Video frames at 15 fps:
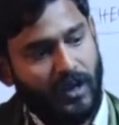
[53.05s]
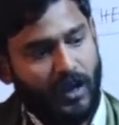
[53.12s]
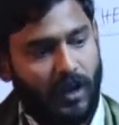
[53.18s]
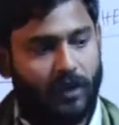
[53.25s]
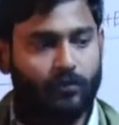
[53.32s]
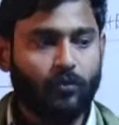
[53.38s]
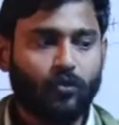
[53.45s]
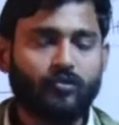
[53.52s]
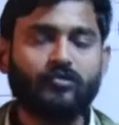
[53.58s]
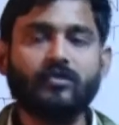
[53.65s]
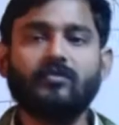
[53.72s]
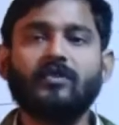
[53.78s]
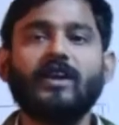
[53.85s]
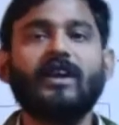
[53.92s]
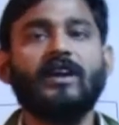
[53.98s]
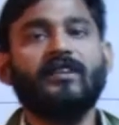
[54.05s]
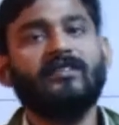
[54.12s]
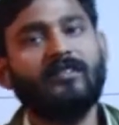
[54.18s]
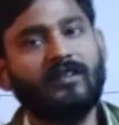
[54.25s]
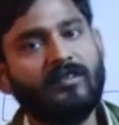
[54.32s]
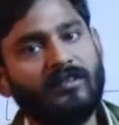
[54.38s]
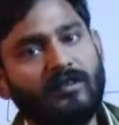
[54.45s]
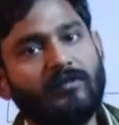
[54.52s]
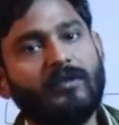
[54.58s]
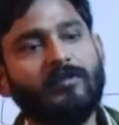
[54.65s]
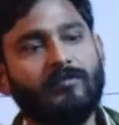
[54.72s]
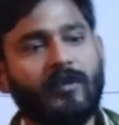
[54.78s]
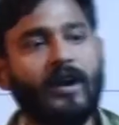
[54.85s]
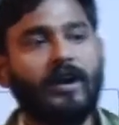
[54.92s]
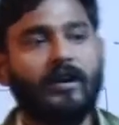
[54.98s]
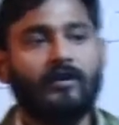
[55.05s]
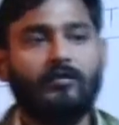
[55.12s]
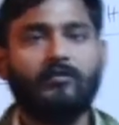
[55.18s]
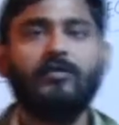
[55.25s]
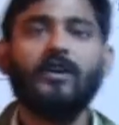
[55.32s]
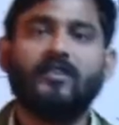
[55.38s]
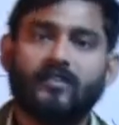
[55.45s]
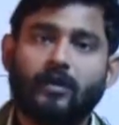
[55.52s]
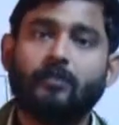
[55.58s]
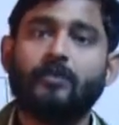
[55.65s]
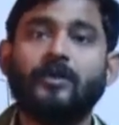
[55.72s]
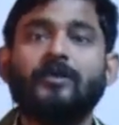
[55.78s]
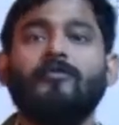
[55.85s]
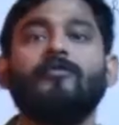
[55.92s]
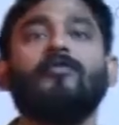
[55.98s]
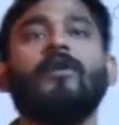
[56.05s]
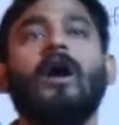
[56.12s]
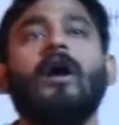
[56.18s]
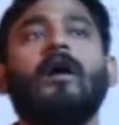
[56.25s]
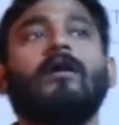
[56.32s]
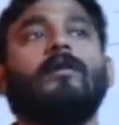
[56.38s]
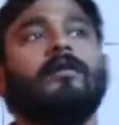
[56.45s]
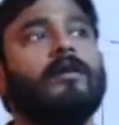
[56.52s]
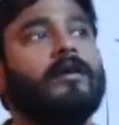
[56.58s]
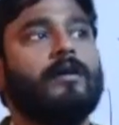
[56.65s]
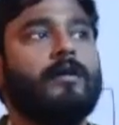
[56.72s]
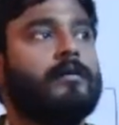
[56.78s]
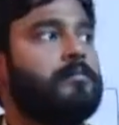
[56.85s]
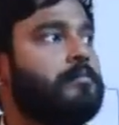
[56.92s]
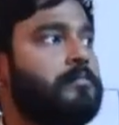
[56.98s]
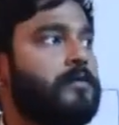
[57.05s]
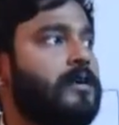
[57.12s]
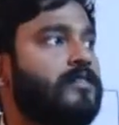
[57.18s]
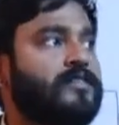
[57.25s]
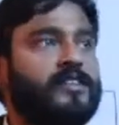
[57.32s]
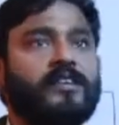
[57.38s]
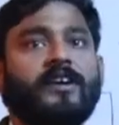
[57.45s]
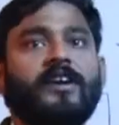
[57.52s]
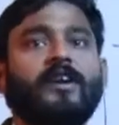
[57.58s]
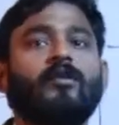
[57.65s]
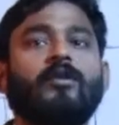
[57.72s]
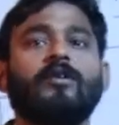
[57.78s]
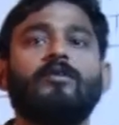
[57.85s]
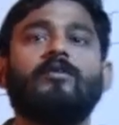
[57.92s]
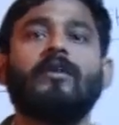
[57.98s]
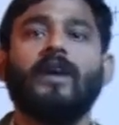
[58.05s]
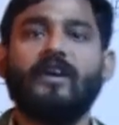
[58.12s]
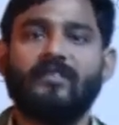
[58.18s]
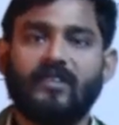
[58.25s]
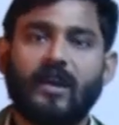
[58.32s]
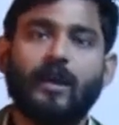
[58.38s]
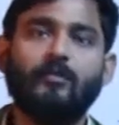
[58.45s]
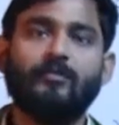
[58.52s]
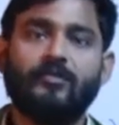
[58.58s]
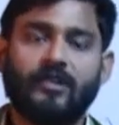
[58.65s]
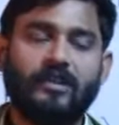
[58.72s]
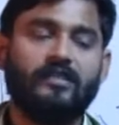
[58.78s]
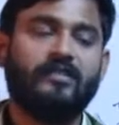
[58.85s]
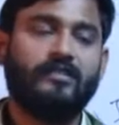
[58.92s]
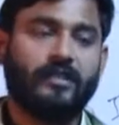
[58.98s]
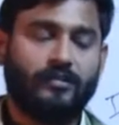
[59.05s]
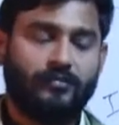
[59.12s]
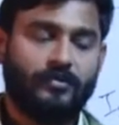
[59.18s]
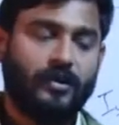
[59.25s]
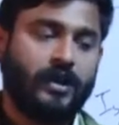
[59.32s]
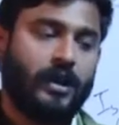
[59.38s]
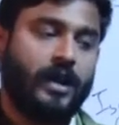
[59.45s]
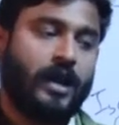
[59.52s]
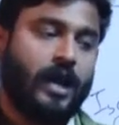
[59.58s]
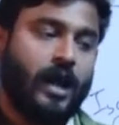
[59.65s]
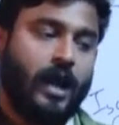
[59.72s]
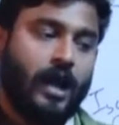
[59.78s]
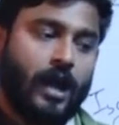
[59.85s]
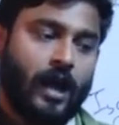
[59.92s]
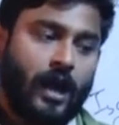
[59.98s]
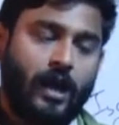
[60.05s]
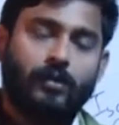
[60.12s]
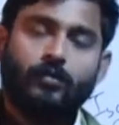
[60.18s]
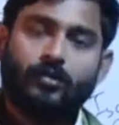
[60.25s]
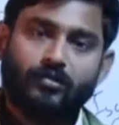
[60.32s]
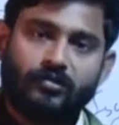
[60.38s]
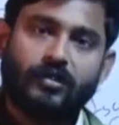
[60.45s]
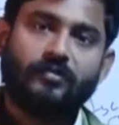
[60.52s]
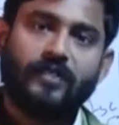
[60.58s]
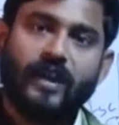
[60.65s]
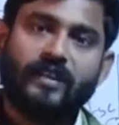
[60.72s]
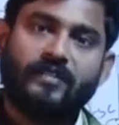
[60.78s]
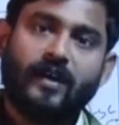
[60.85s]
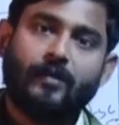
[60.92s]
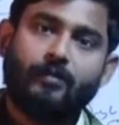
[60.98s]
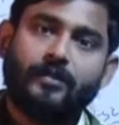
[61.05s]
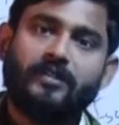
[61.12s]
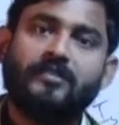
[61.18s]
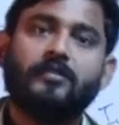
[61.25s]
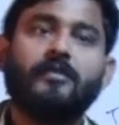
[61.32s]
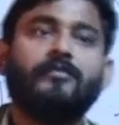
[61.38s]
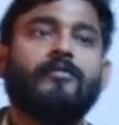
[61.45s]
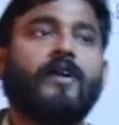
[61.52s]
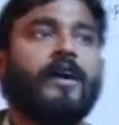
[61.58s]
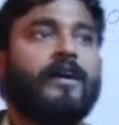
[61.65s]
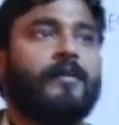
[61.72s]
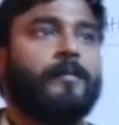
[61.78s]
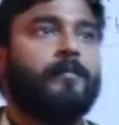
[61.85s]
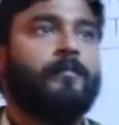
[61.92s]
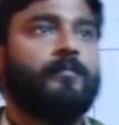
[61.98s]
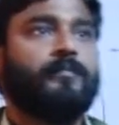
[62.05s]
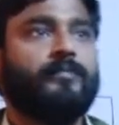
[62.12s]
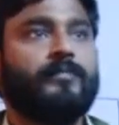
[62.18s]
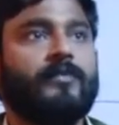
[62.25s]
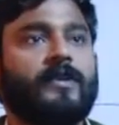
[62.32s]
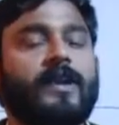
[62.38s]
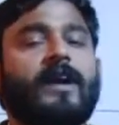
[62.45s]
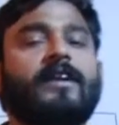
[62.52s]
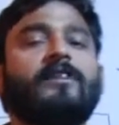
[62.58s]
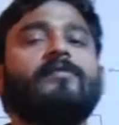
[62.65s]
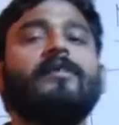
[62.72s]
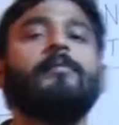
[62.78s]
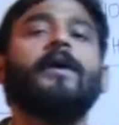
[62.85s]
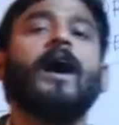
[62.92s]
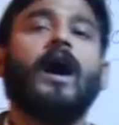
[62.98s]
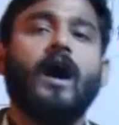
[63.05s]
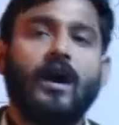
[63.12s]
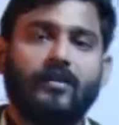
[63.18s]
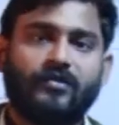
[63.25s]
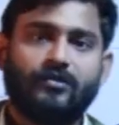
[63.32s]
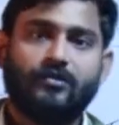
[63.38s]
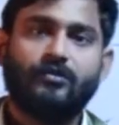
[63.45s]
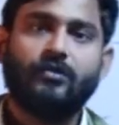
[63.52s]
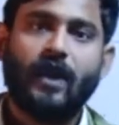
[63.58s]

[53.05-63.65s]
In most of the cases you will find, for example, if you are concentrating on your exams and stuff, in most of the examples you will find that you will be asked to